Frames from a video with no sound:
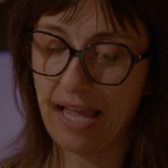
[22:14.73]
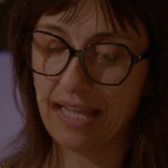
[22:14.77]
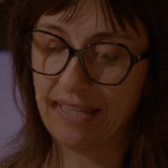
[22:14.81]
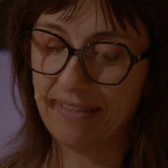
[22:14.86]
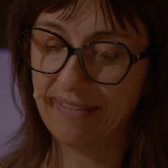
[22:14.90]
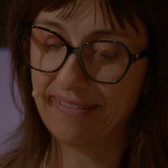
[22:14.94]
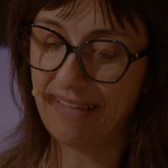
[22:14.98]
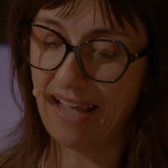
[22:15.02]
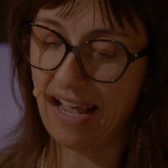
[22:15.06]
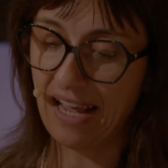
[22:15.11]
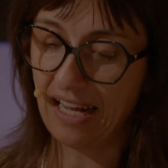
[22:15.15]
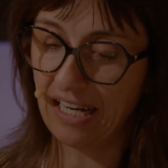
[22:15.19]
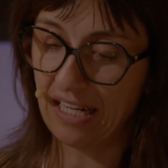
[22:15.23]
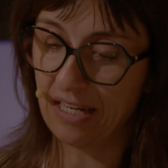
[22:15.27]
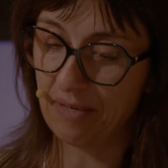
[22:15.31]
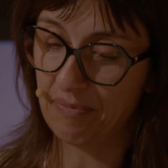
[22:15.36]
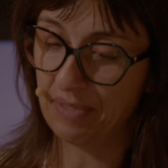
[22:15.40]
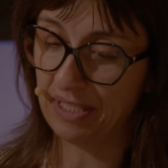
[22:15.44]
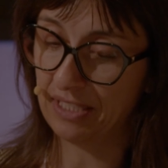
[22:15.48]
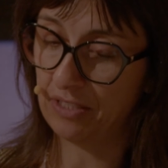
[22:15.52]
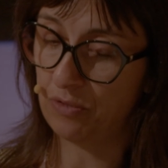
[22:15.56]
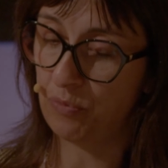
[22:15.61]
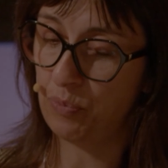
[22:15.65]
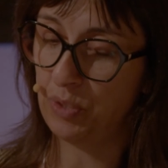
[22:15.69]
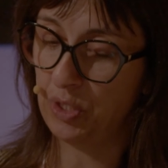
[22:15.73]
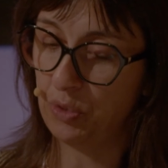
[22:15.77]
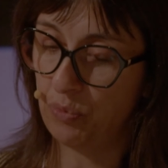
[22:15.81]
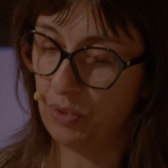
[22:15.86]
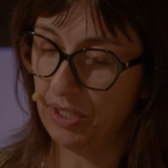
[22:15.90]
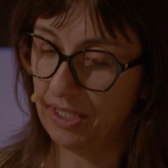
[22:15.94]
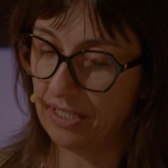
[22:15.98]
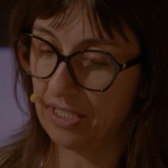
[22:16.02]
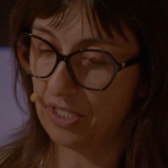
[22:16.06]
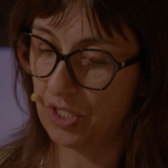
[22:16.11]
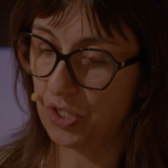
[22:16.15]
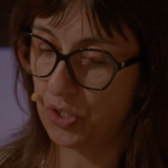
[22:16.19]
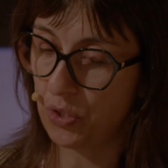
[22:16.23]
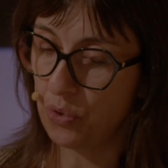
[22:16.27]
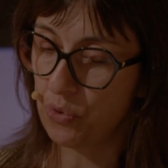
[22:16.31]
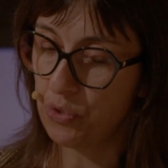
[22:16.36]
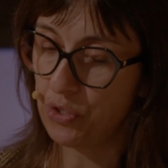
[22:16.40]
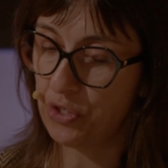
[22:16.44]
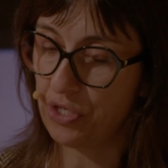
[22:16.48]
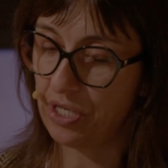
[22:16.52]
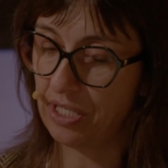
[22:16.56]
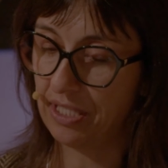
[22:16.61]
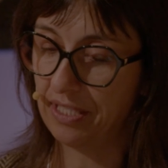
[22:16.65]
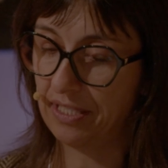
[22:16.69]
entanglement between the
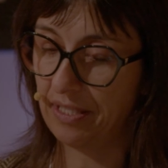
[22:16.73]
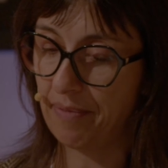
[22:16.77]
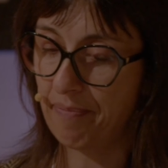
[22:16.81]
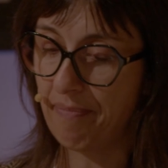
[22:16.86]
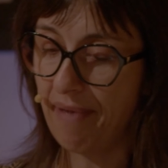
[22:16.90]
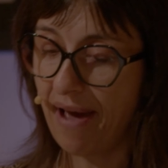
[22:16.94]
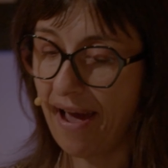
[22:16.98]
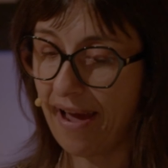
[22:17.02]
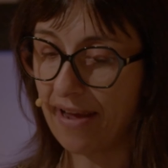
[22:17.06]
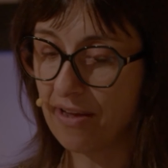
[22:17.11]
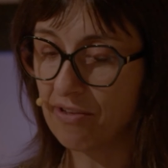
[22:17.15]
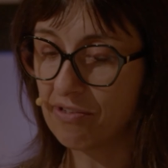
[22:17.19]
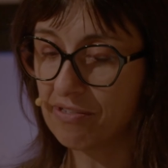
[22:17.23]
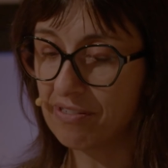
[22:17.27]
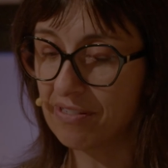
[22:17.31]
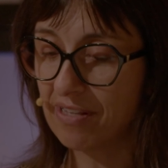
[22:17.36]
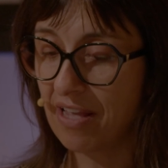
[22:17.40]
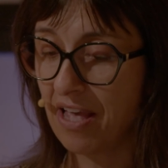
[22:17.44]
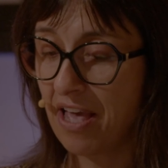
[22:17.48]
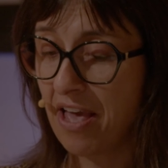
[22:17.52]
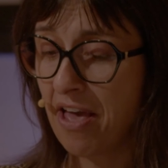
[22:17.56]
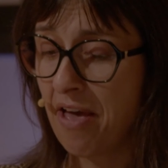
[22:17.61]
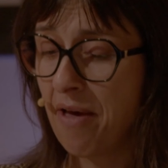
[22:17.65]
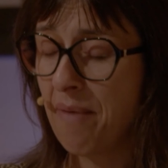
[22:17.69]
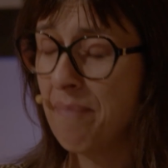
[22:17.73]
social and the bios